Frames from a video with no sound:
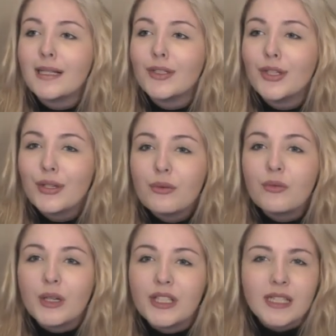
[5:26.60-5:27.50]
Two
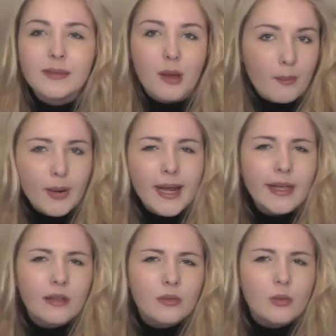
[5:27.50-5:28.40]
of which he's
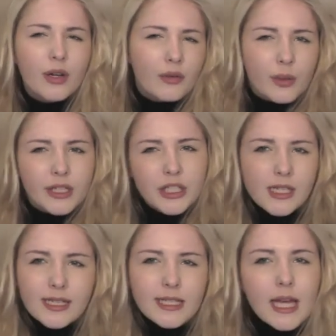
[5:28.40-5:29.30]
bumbling, one of which
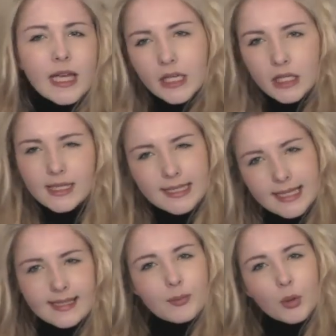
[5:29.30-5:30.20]
he's like
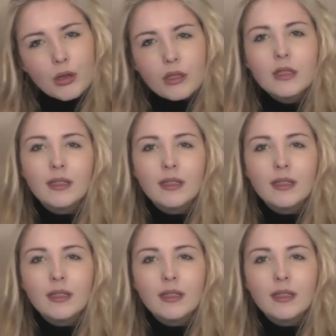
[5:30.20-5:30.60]
sleazeball.